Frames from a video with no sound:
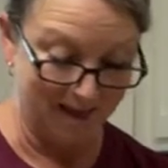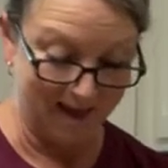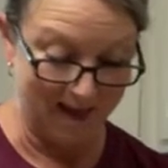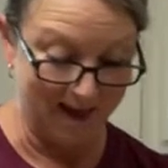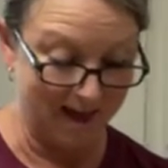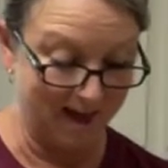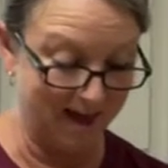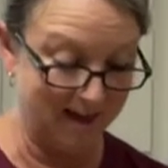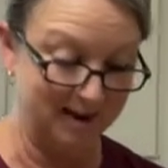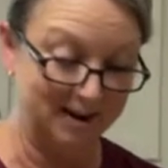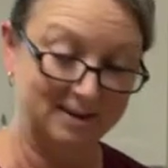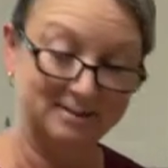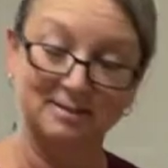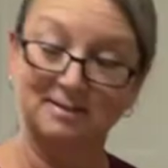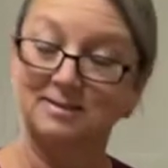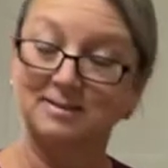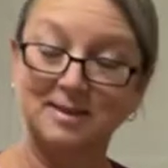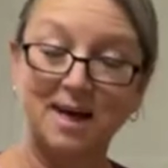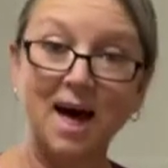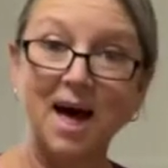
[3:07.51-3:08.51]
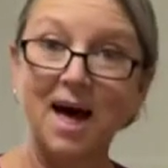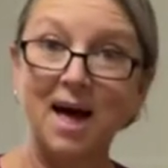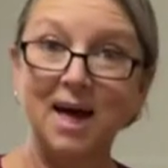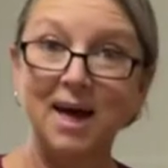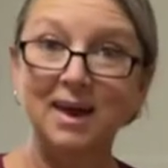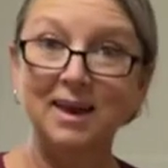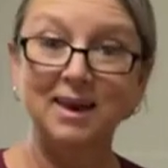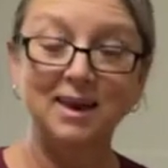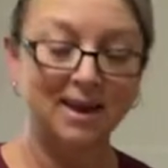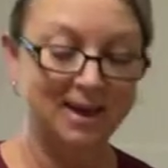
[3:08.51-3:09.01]
I had it as a
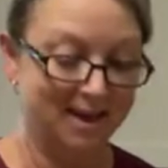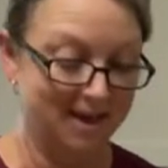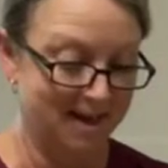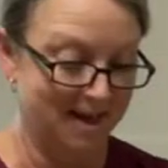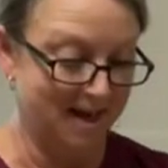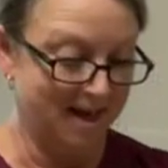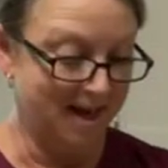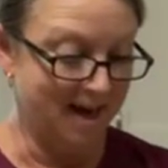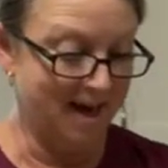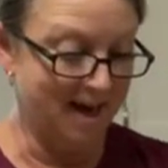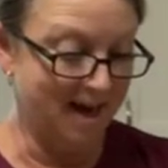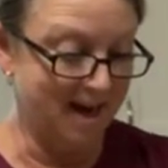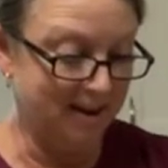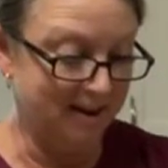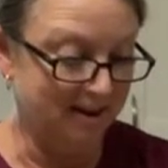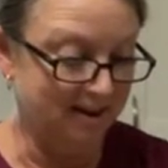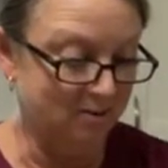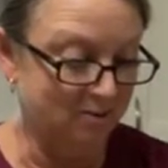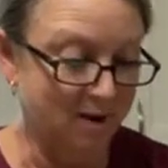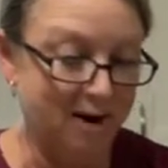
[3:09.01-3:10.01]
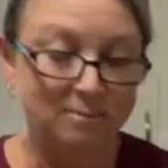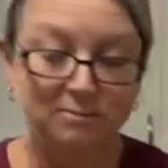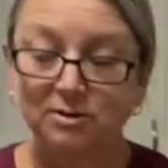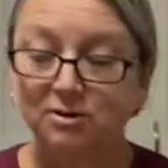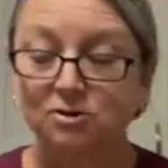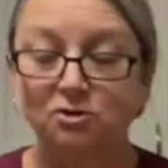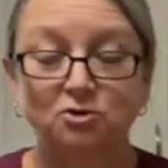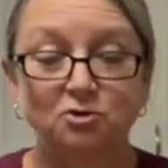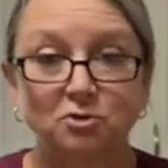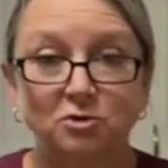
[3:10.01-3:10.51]
side. I had it wrapped in
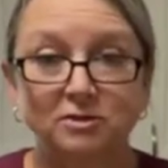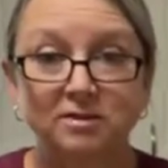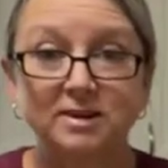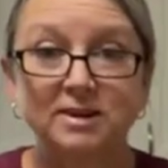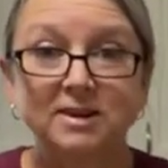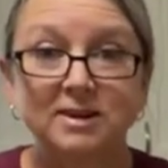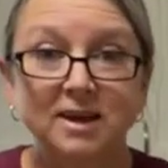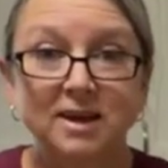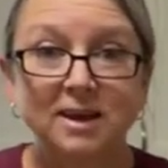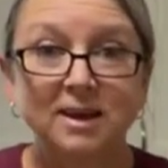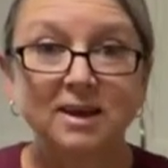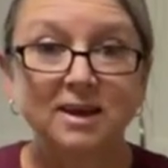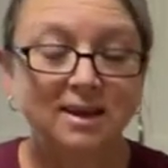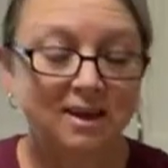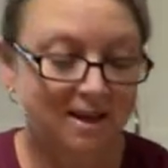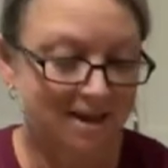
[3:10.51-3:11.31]
a tortilla.